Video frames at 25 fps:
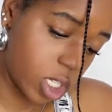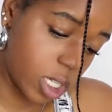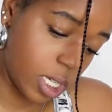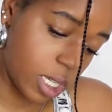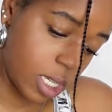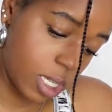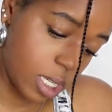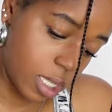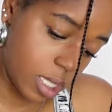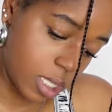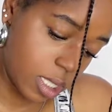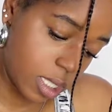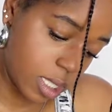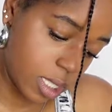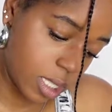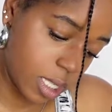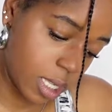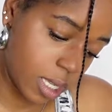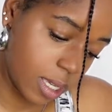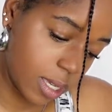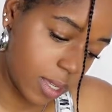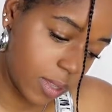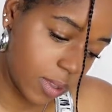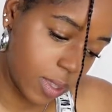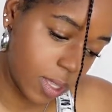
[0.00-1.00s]
is
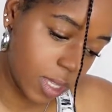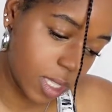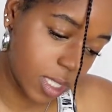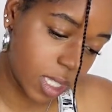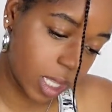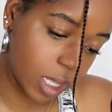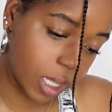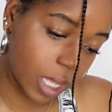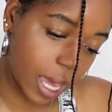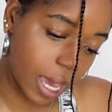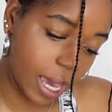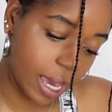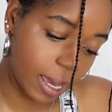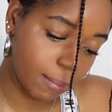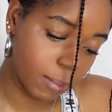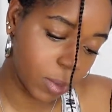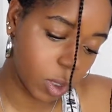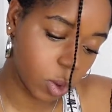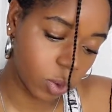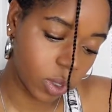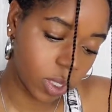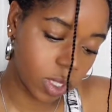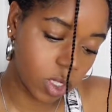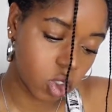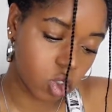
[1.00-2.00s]
this lime
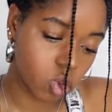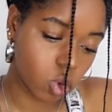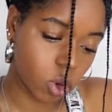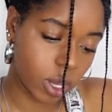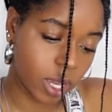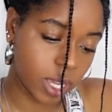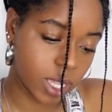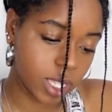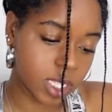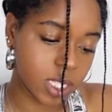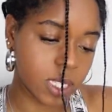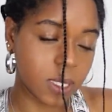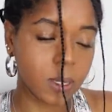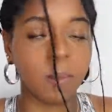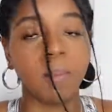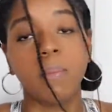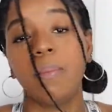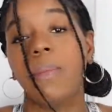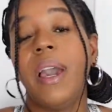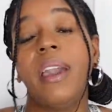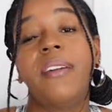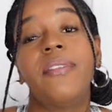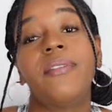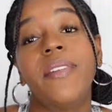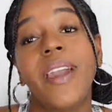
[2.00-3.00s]
green dress
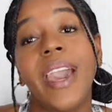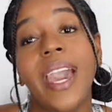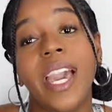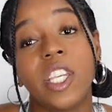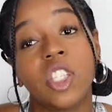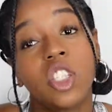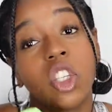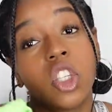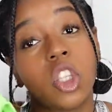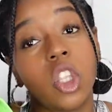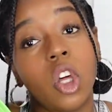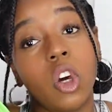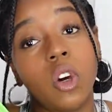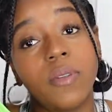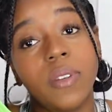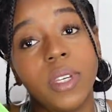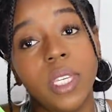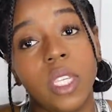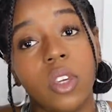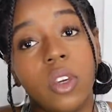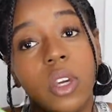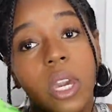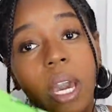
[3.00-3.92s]
by Fashion Nova, you